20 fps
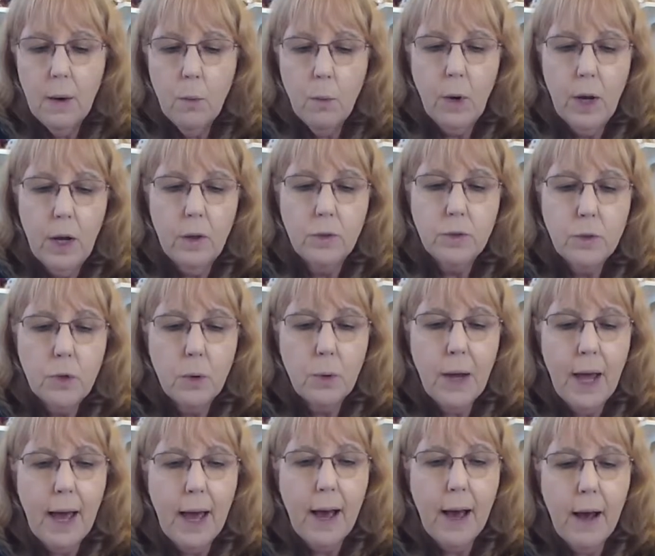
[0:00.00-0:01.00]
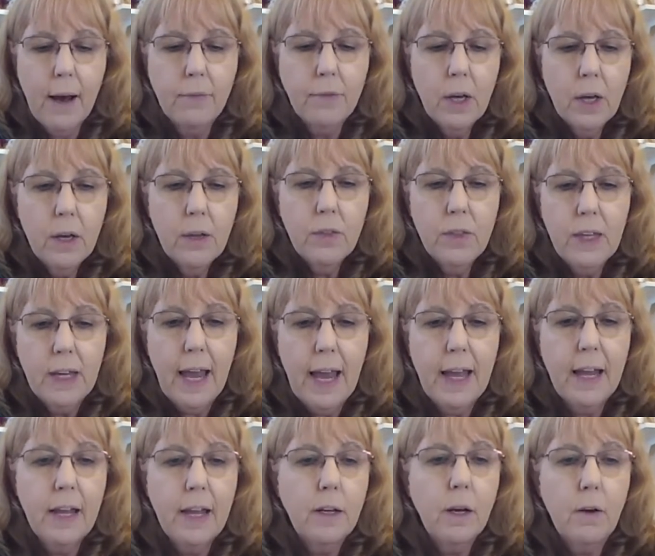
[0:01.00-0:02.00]
We also have the
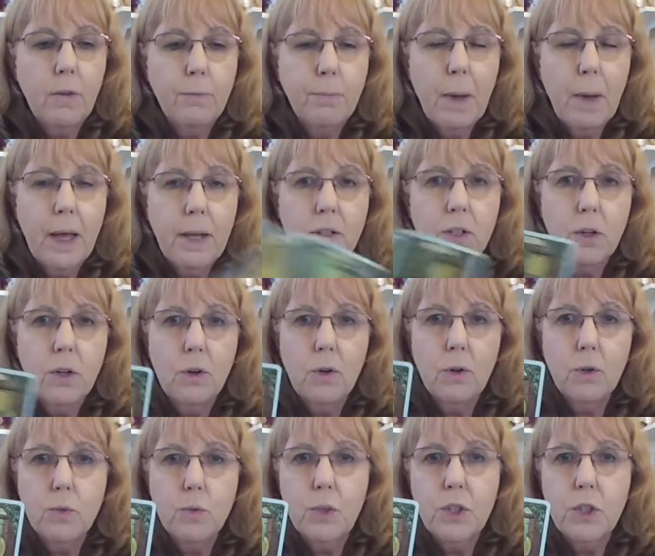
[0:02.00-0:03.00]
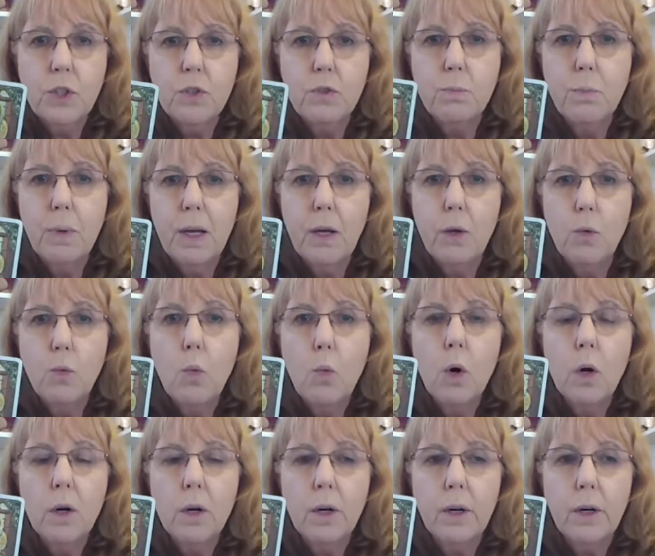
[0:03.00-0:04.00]
Eight of Pentacles, which is being
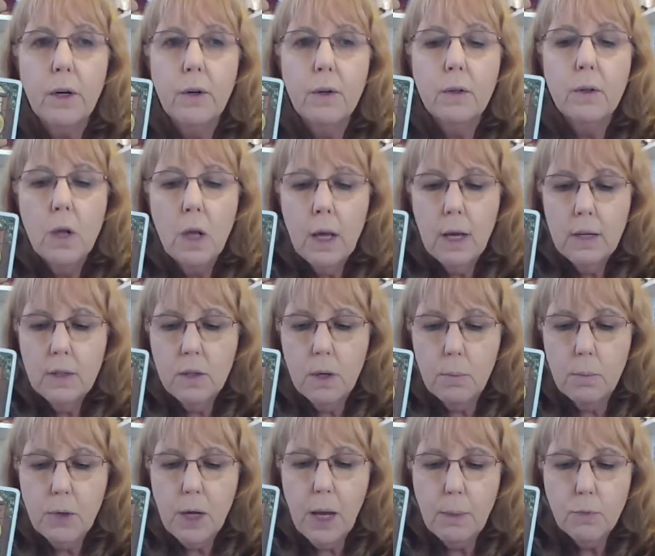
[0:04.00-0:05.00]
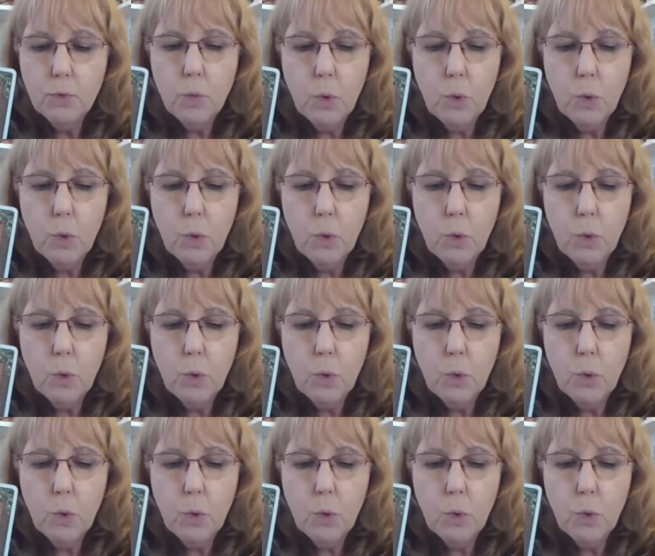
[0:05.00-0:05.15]
work. Sometimes